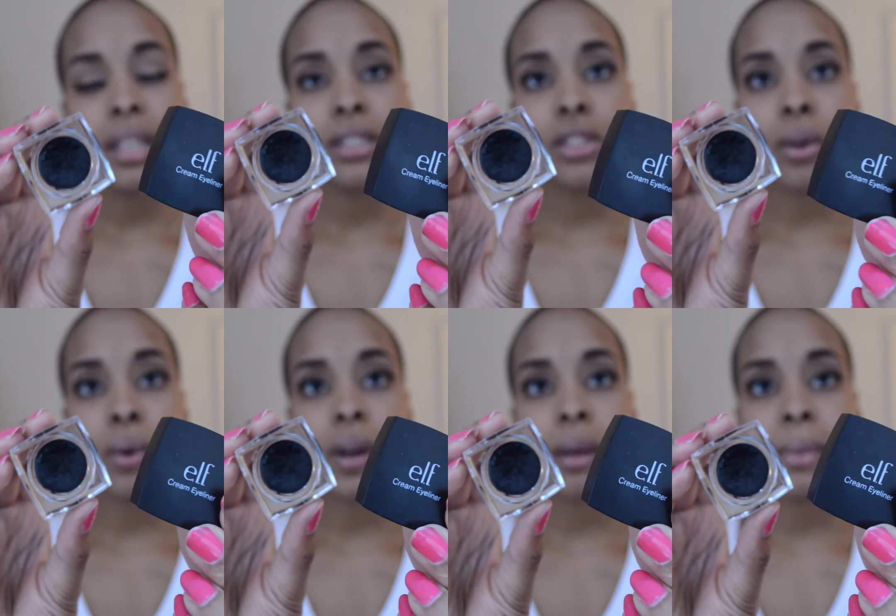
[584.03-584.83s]

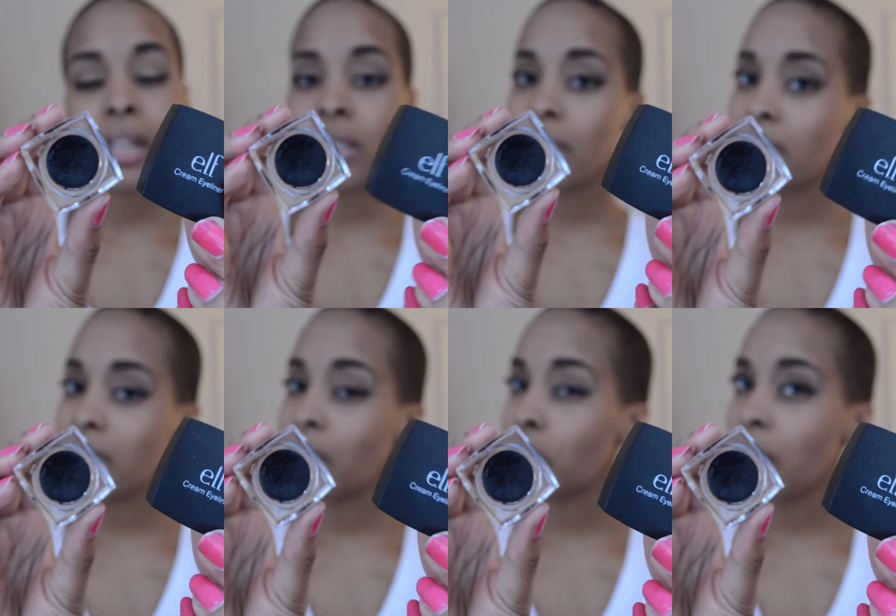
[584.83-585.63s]
So
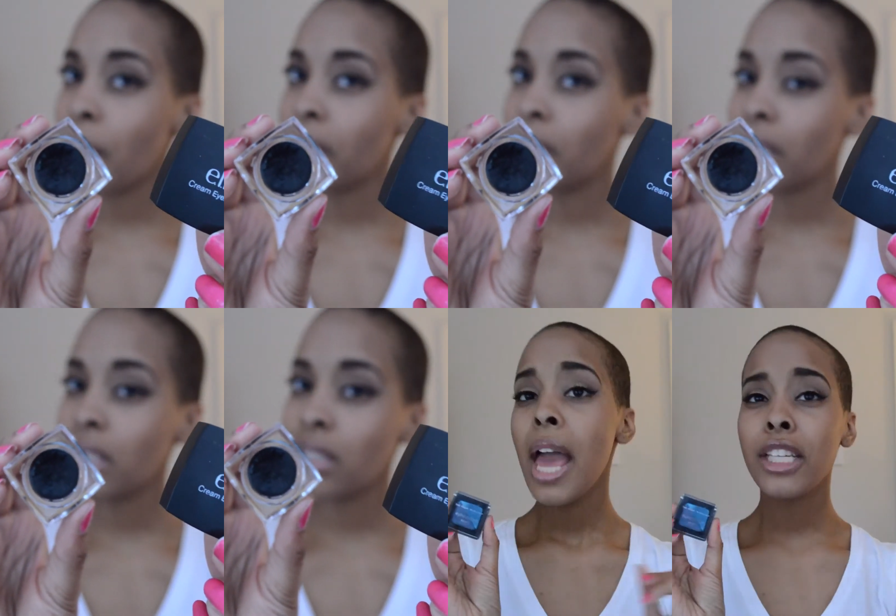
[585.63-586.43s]
here's how it
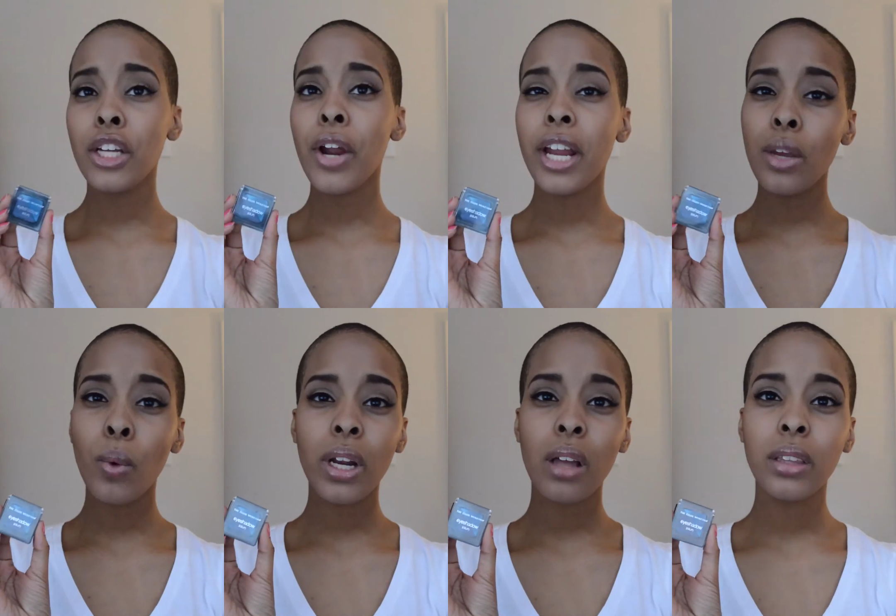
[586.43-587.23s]
looks. Is there
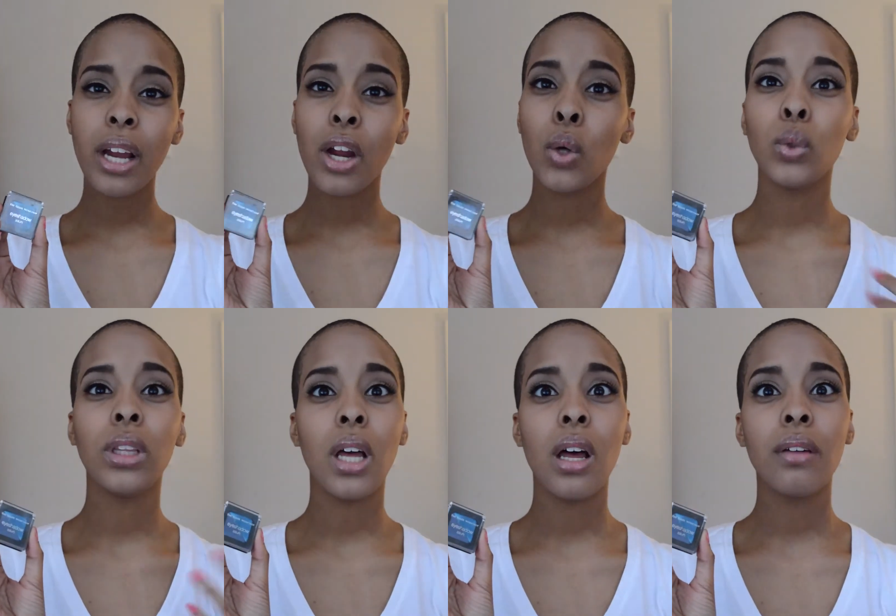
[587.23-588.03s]
anyone out there who
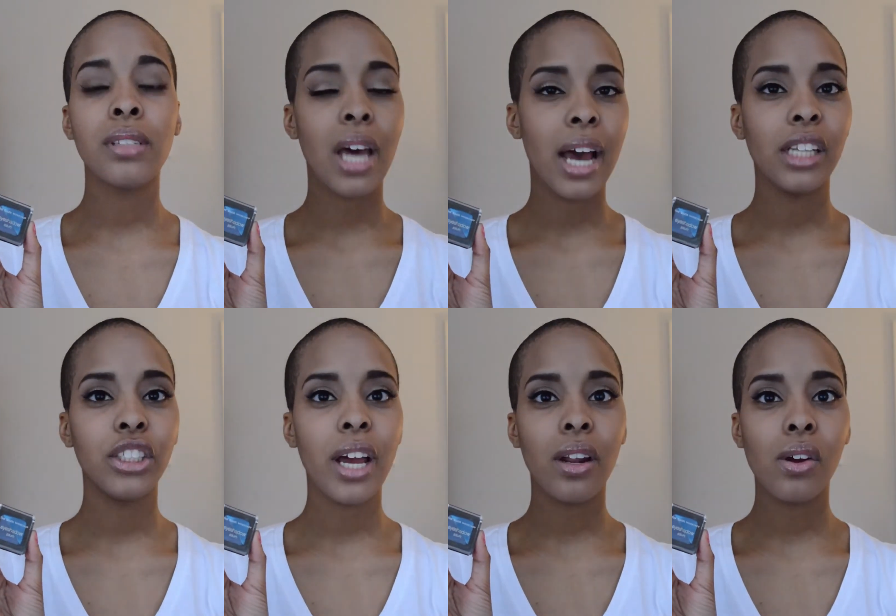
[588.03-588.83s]
loves
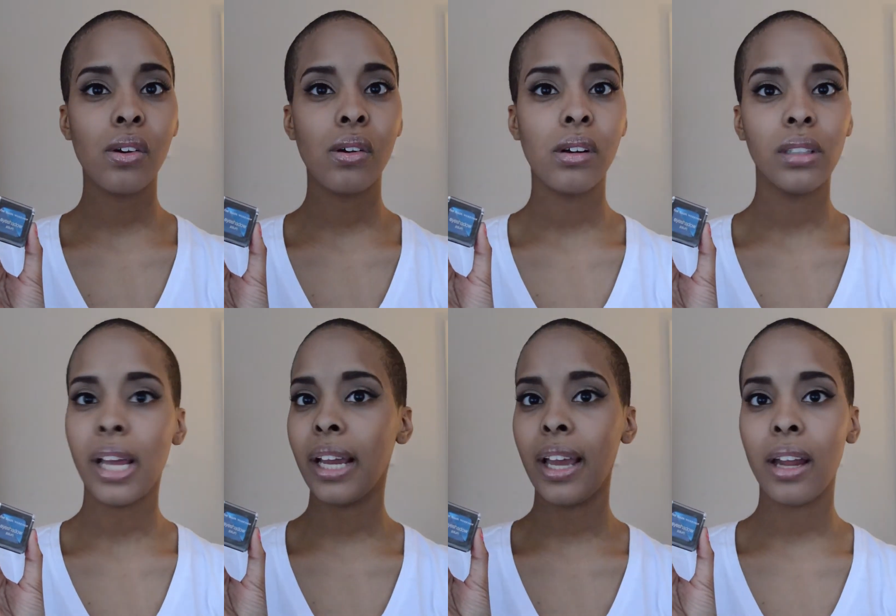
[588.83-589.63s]
eyeshadow,
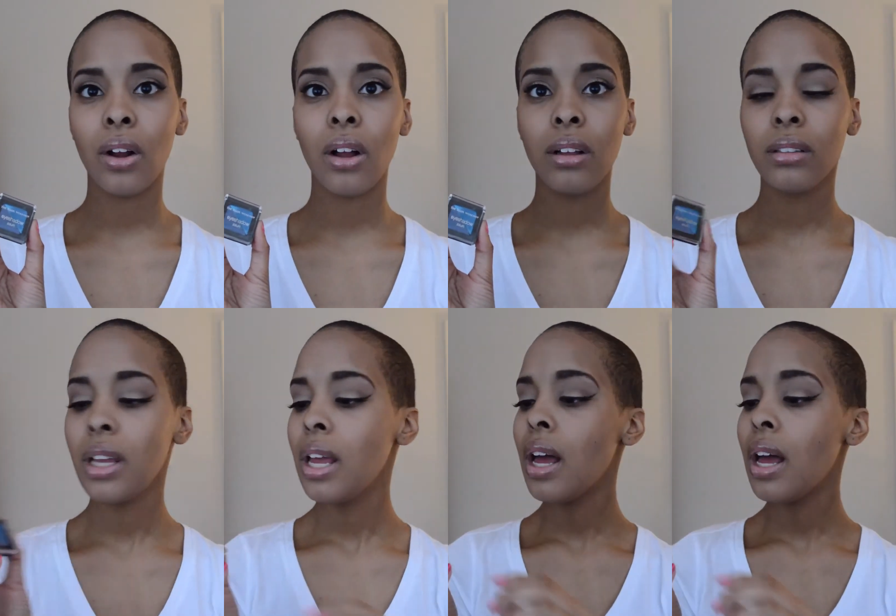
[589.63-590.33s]
like, at all?